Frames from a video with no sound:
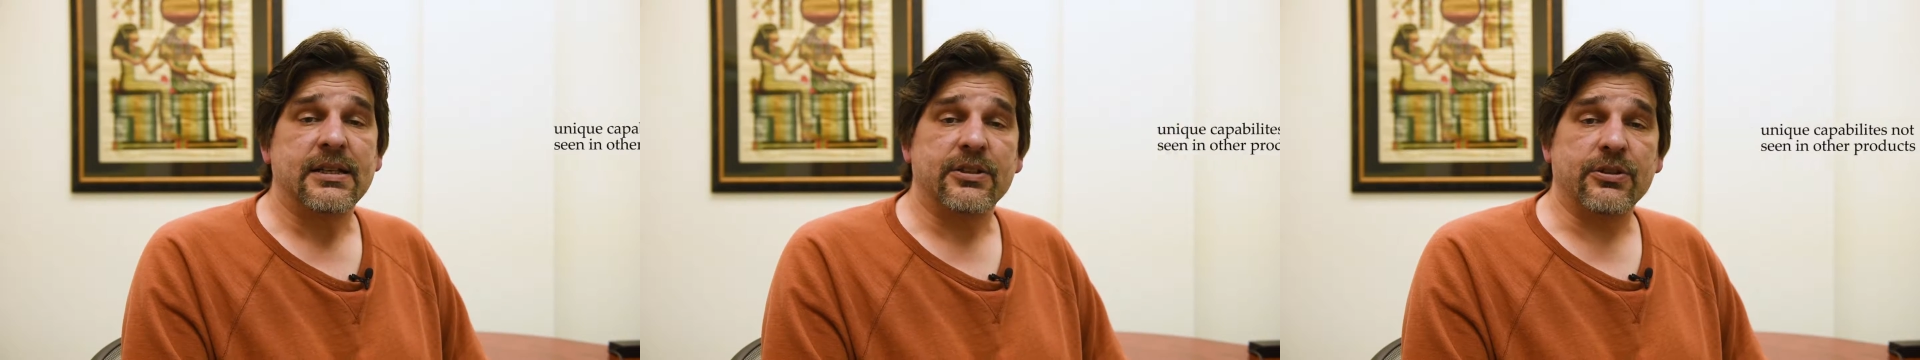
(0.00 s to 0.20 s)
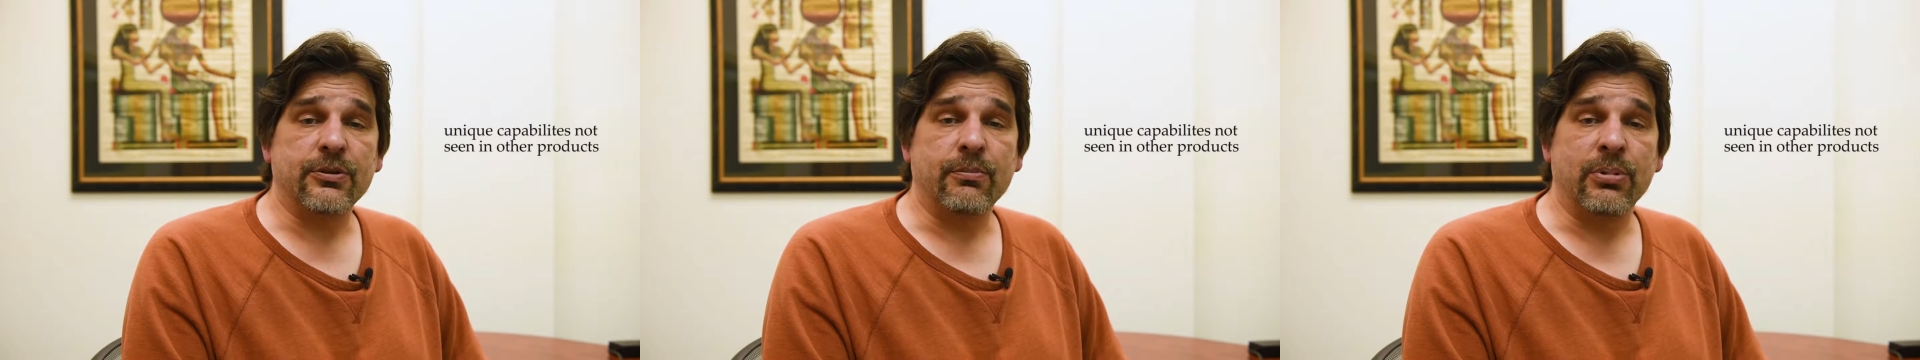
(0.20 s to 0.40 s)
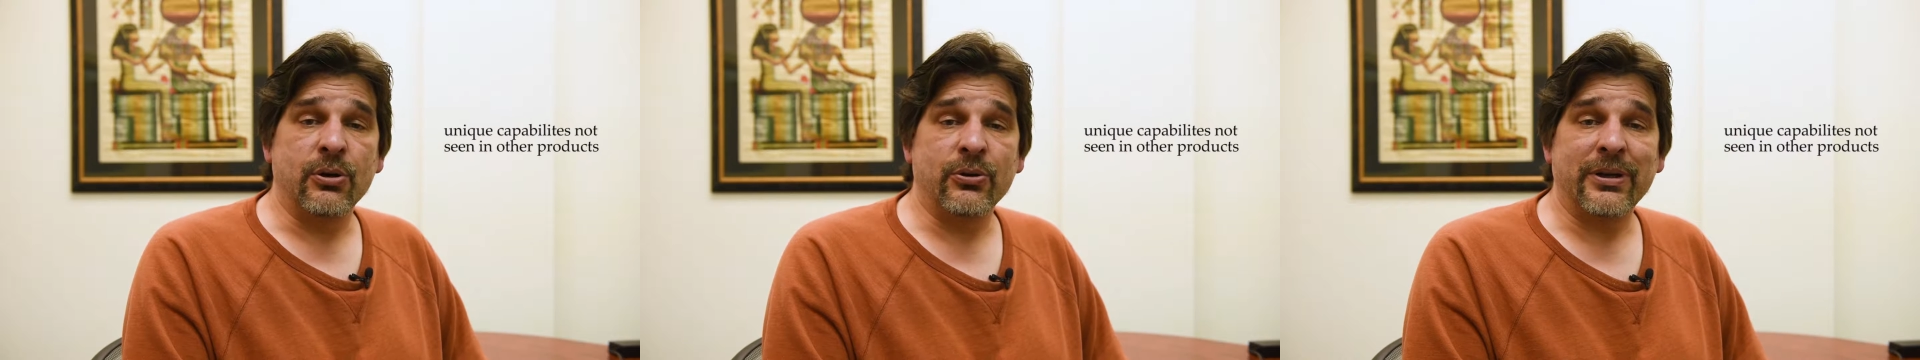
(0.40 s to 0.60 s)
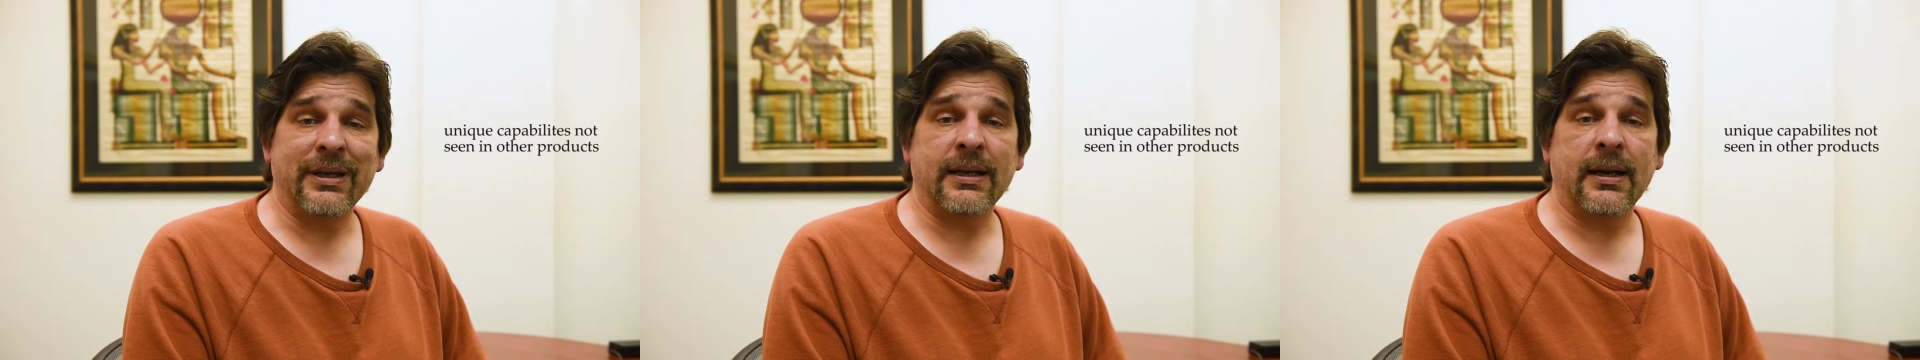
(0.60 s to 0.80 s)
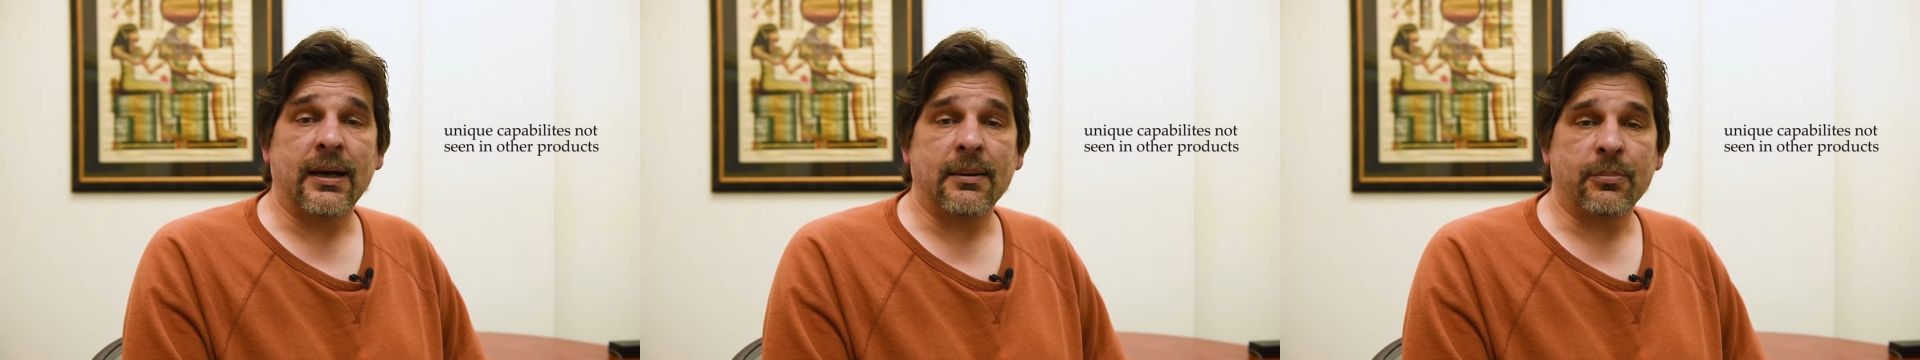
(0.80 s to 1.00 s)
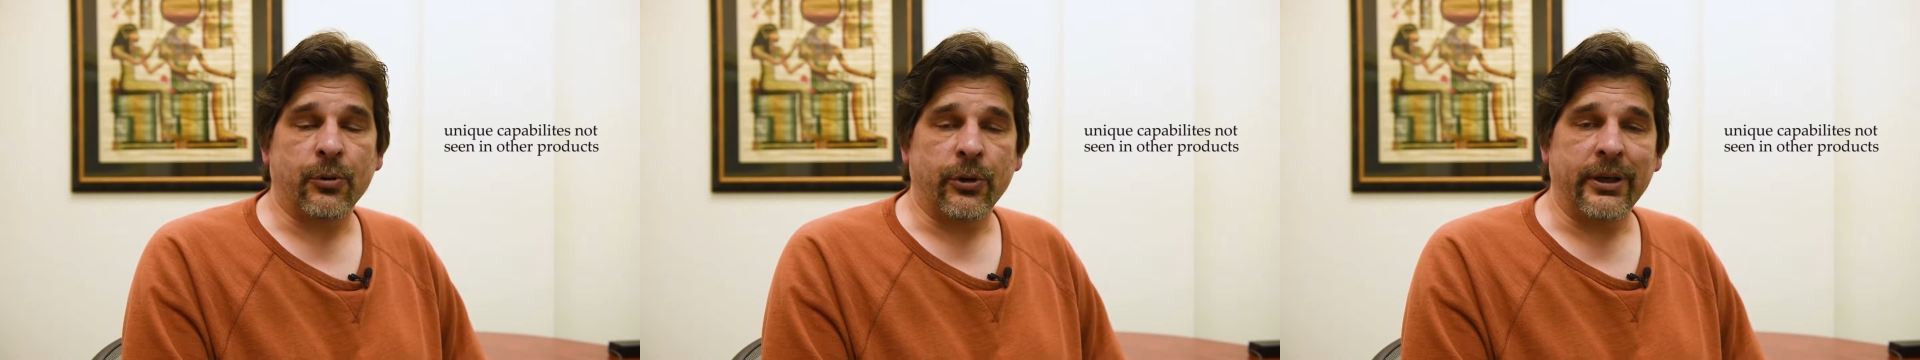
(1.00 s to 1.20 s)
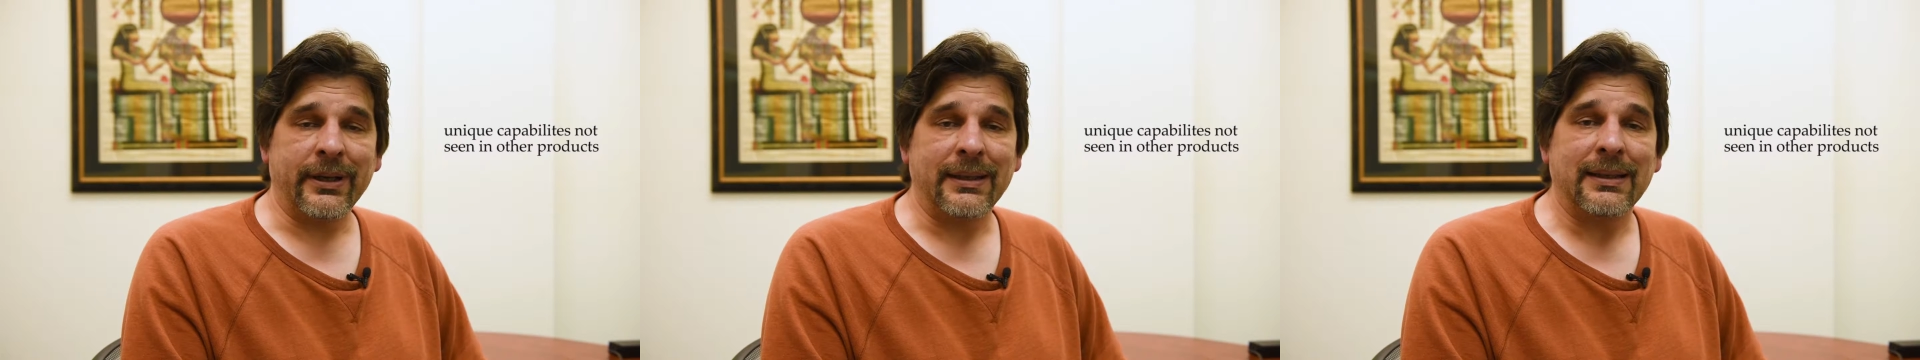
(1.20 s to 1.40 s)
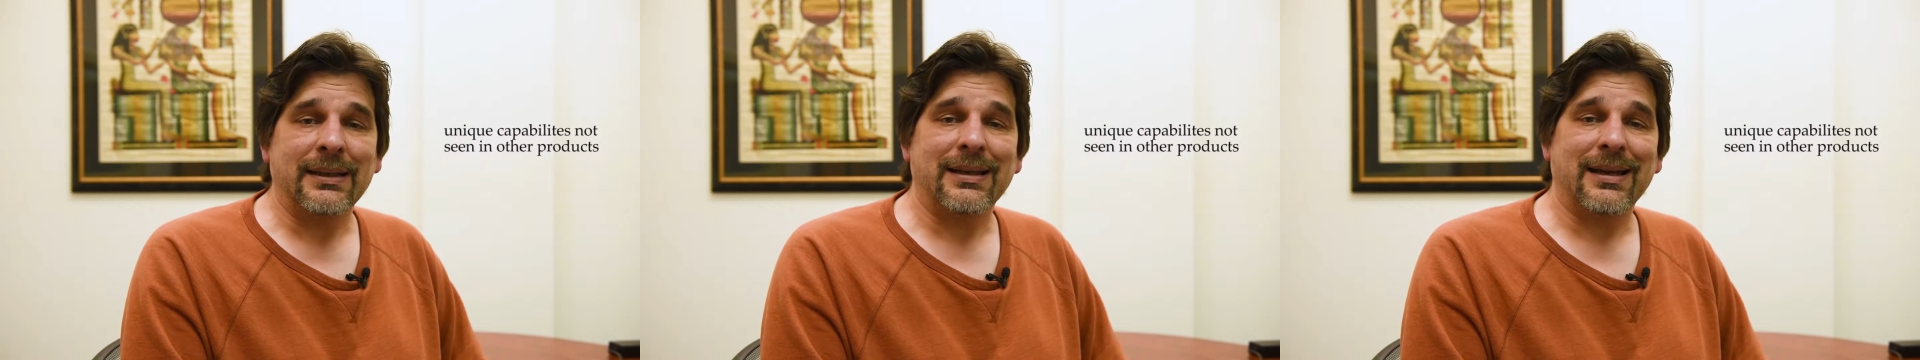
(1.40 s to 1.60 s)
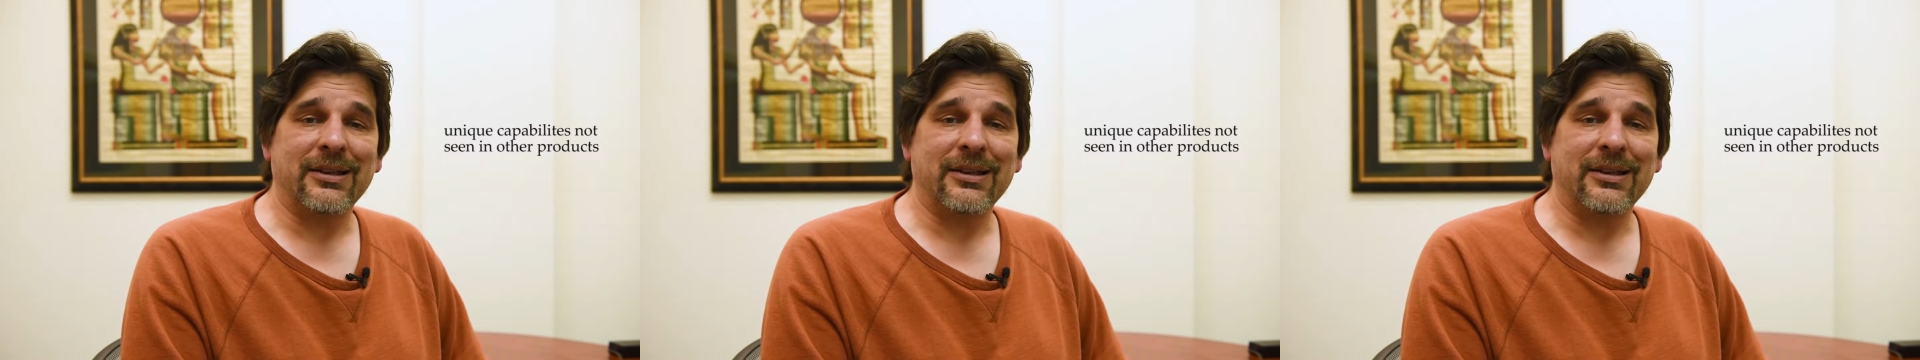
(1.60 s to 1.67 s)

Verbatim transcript: to boot and operate